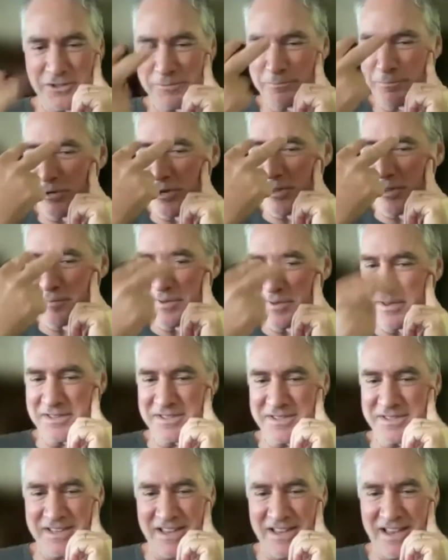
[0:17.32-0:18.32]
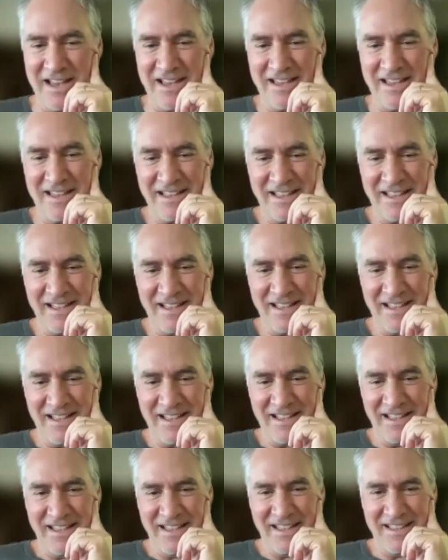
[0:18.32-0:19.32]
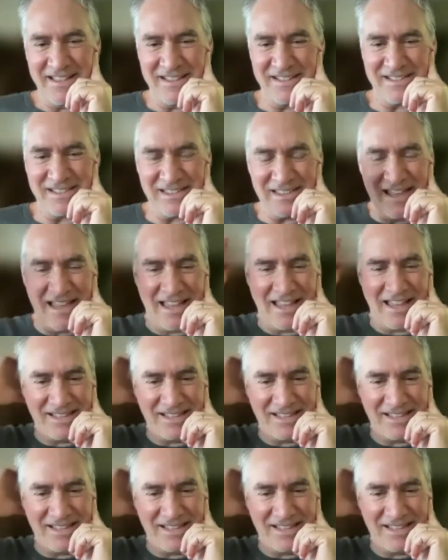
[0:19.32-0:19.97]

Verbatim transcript: hey, put Charlie. up his, uh, his, his AR